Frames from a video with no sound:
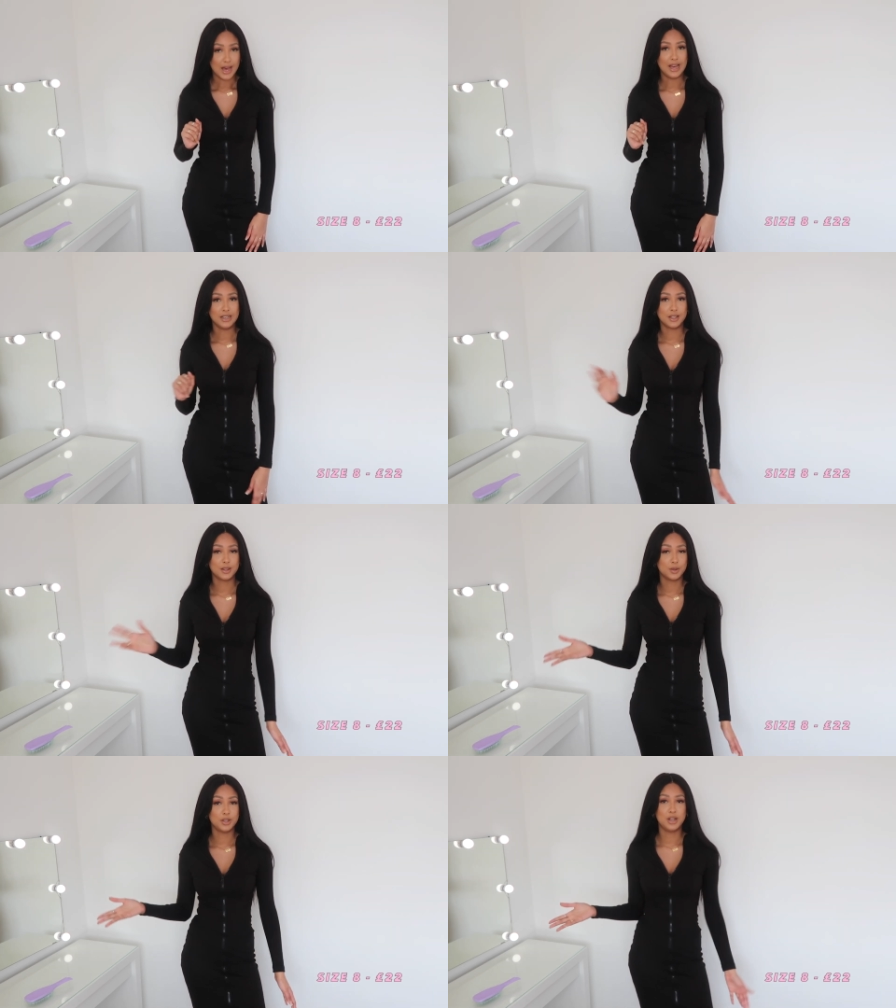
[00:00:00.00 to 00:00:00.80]
And I
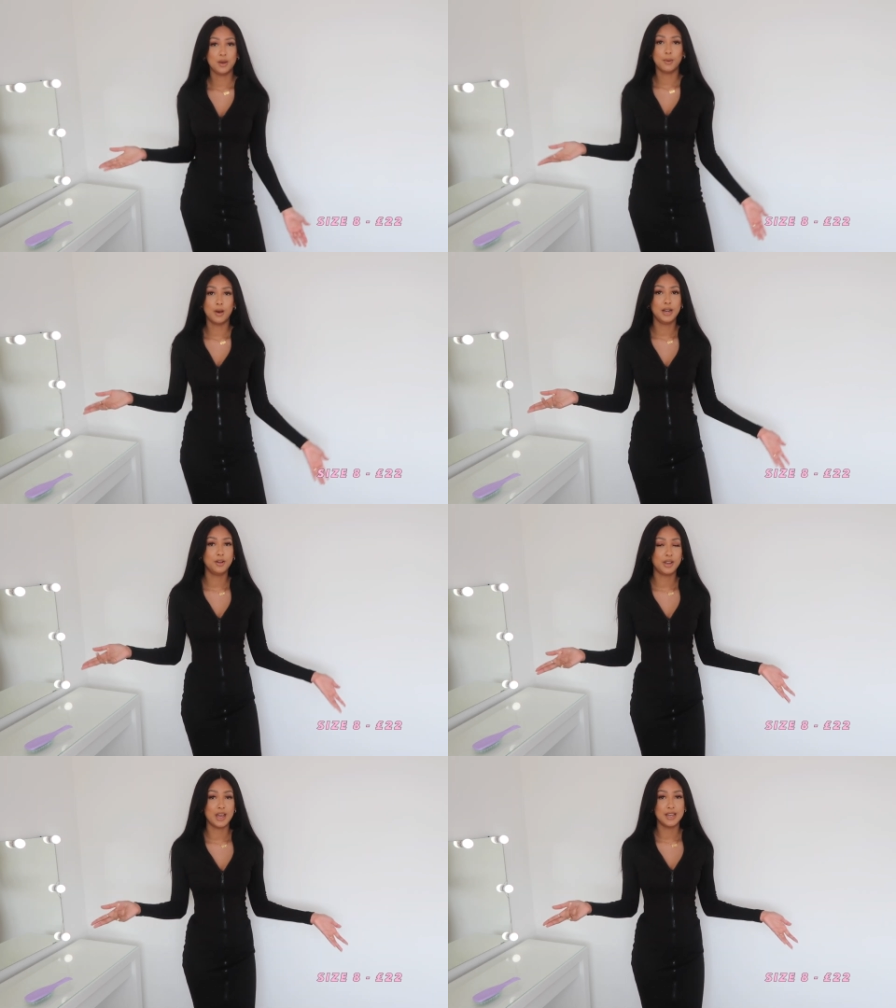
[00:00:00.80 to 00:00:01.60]
thought, you know, why
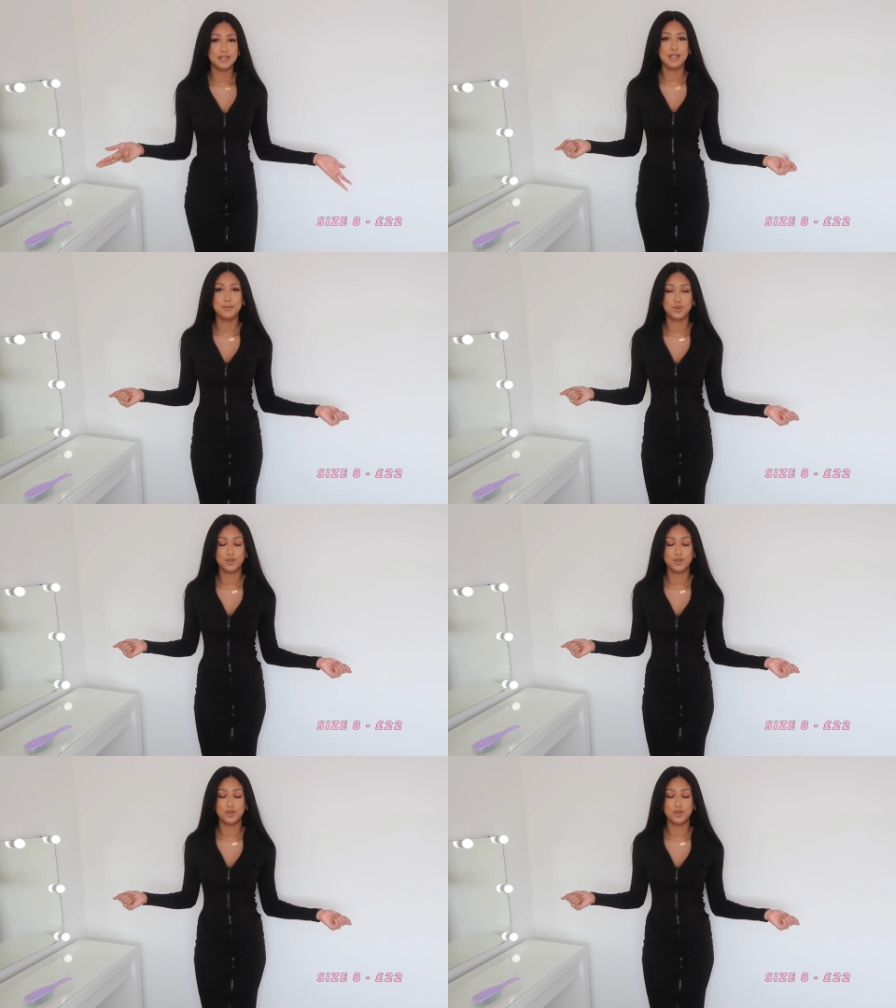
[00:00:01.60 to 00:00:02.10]
not get a zip